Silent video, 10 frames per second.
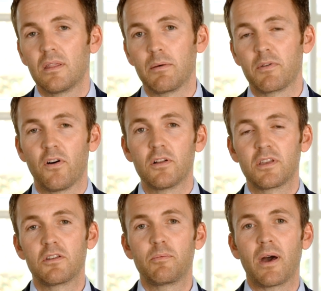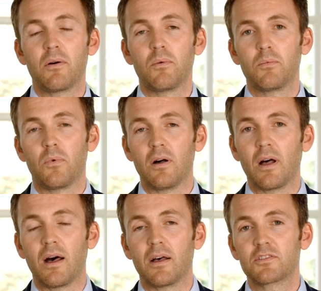Now, before I tell you about what
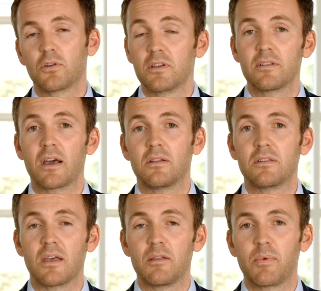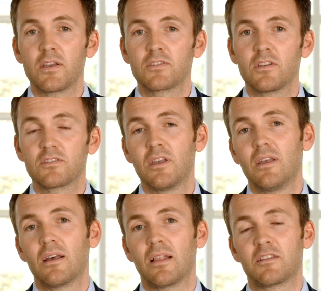our school is like on a daily basis,
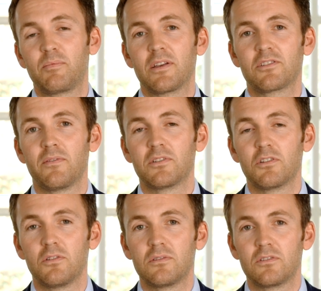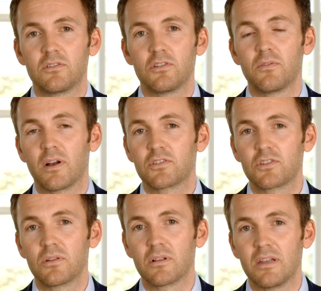I'd like to pass over to two of our
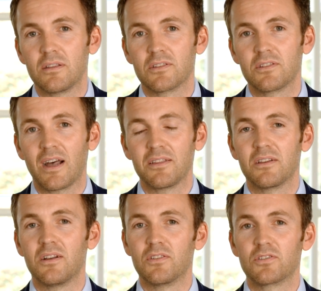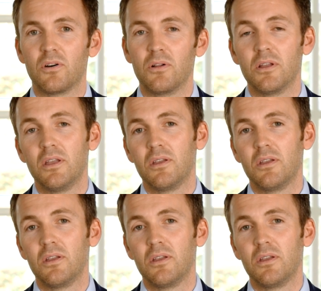student leaders, Anya and Saul,